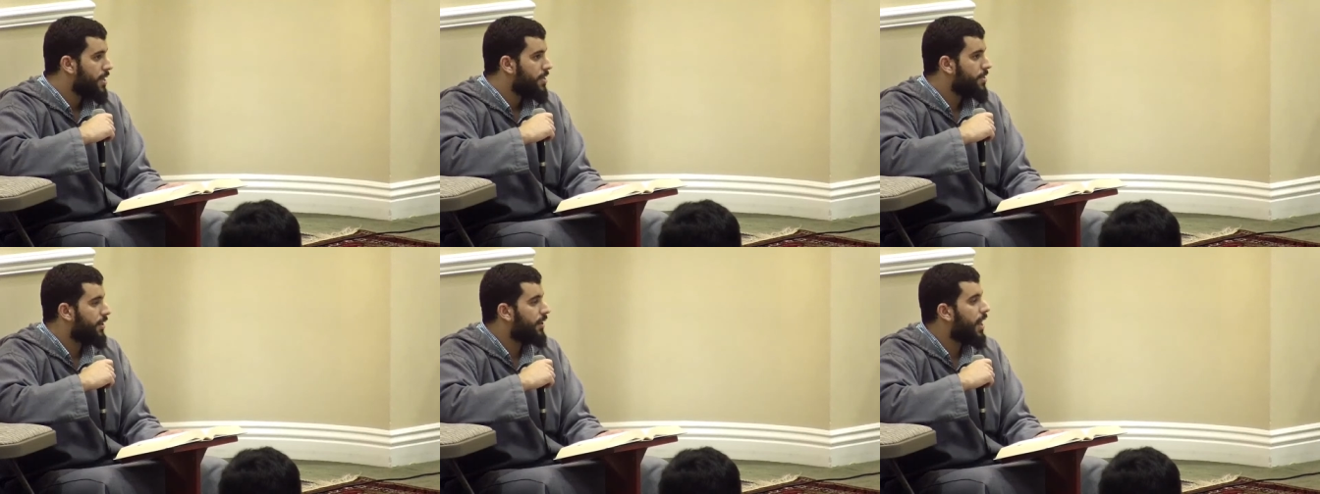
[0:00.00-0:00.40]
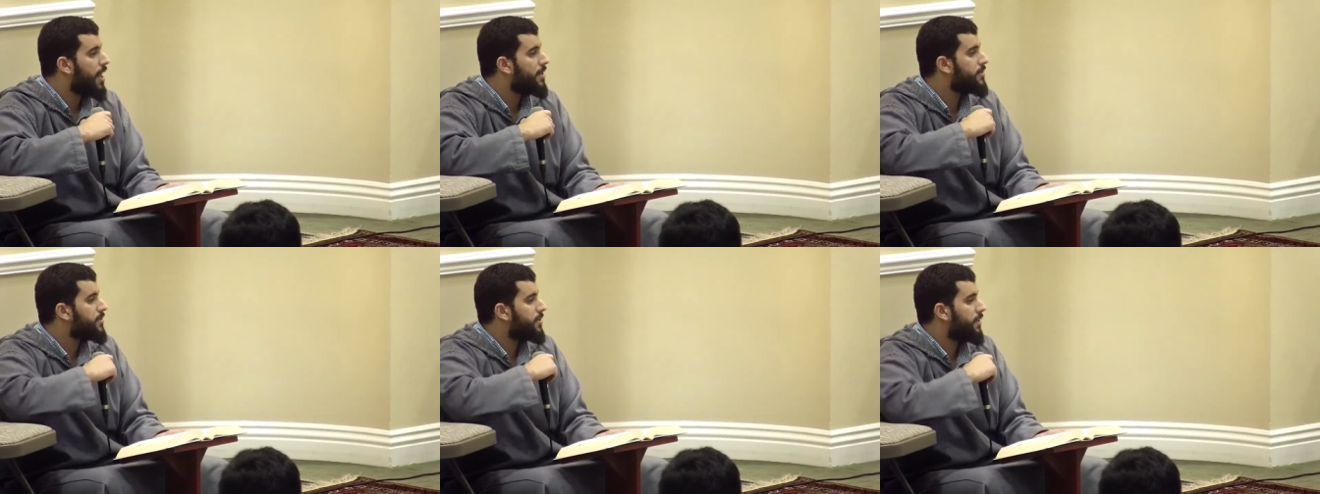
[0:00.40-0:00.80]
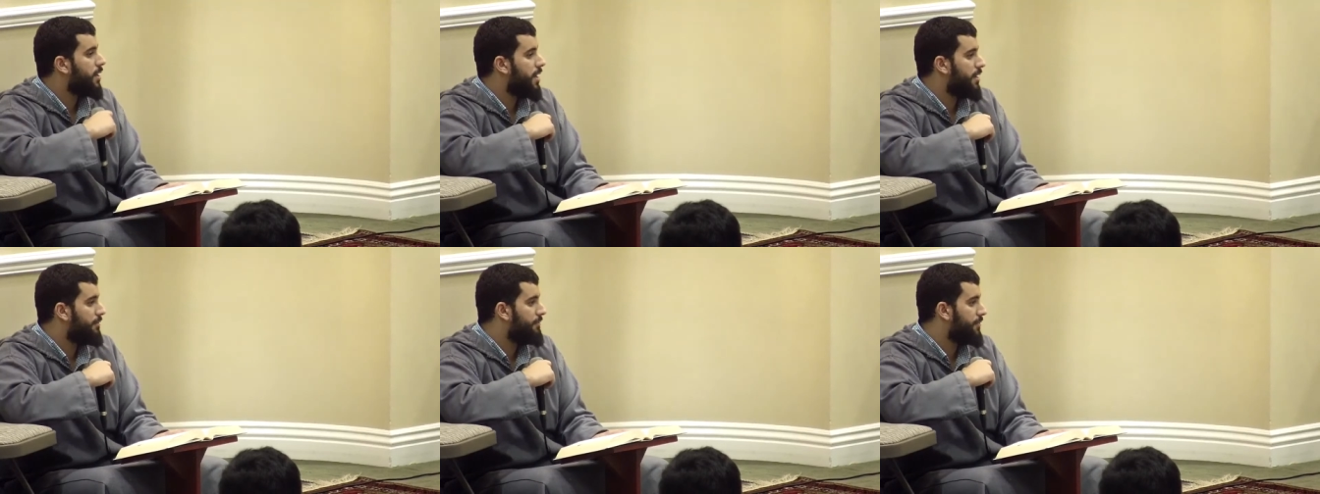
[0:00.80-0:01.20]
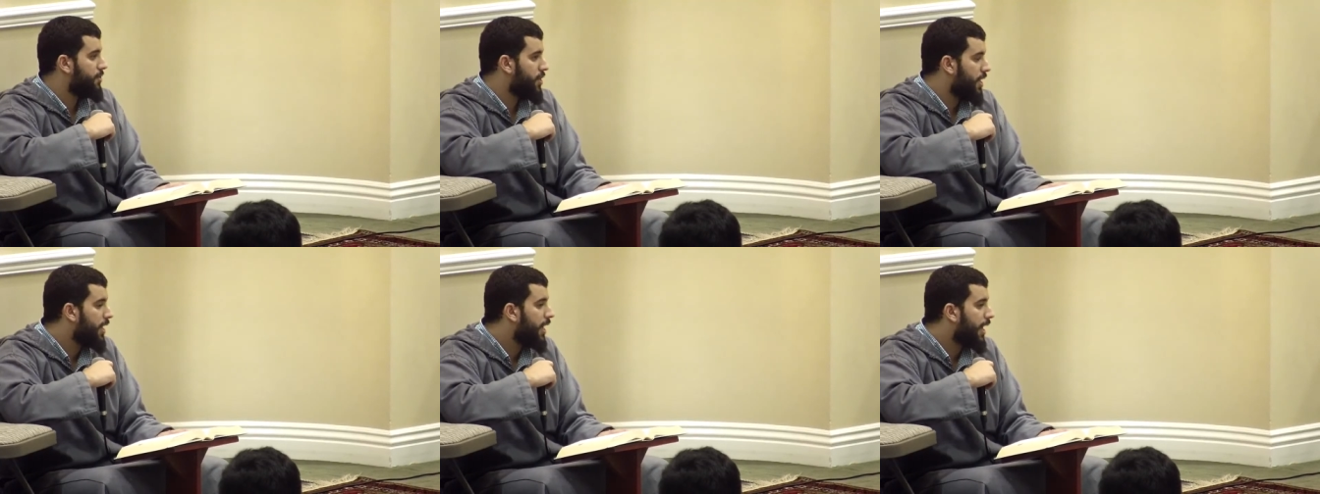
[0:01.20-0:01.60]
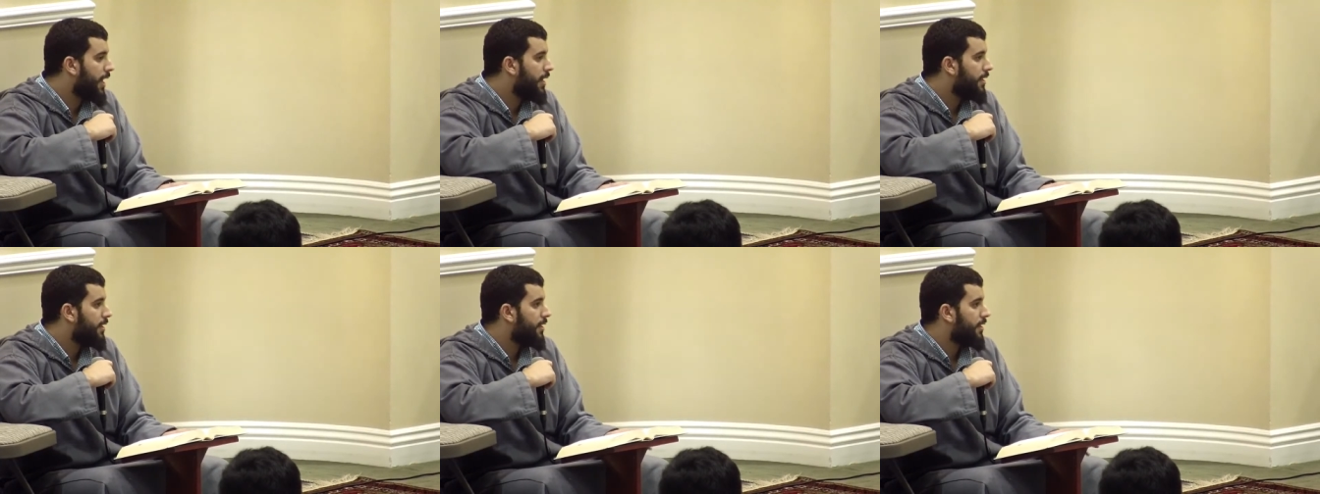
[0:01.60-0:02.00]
the laws of Sharia